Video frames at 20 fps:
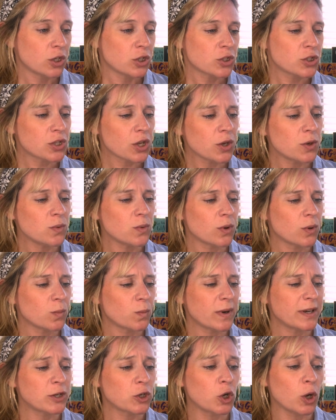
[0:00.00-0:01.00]
So
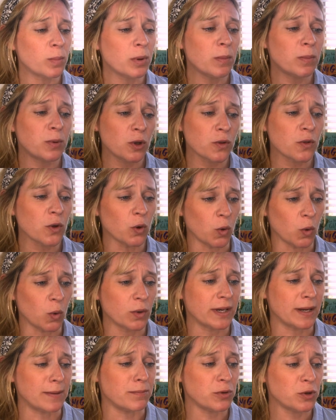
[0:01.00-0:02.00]
when Gobber blew the
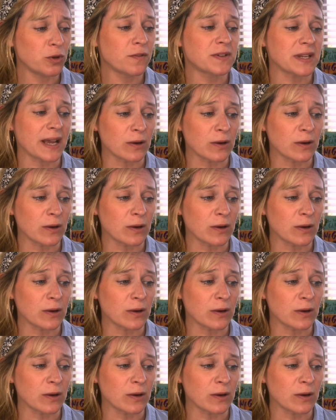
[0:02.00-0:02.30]
horn and moved